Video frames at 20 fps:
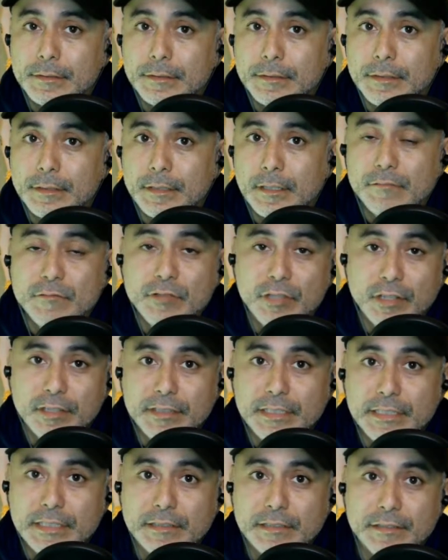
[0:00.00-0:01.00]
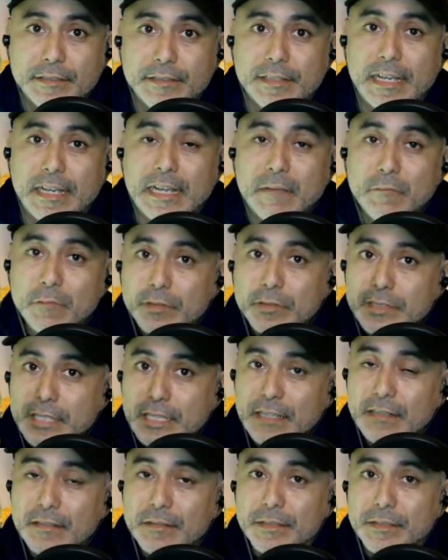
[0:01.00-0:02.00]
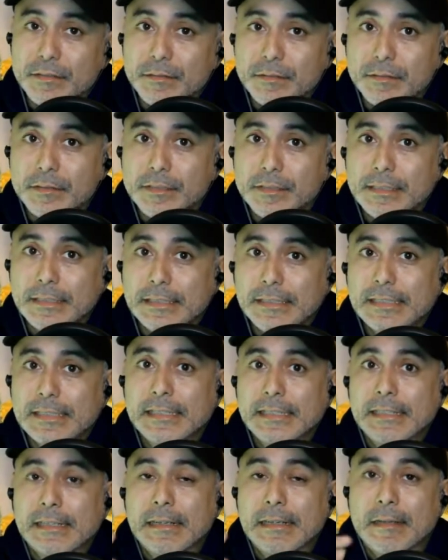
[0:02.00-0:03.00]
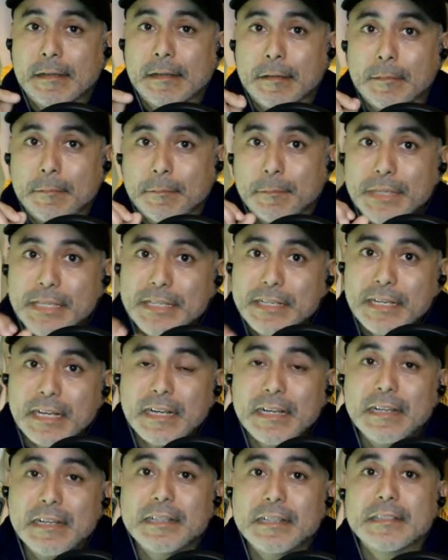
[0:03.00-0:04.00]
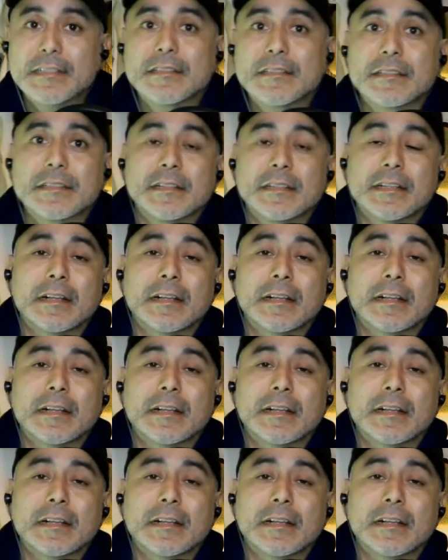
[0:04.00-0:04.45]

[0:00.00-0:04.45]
of drug dealers, I will tell you, because